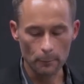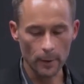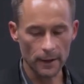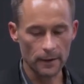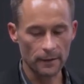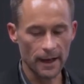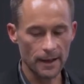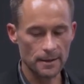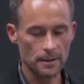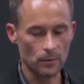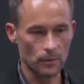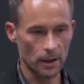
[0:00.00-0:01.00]
But
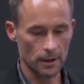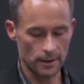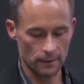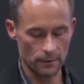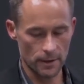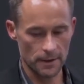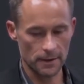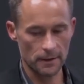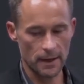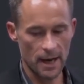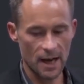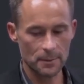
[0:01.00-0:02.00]
that's the relative risk.
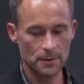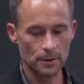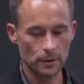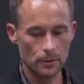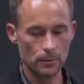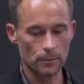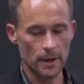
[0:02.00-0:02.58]
The absolute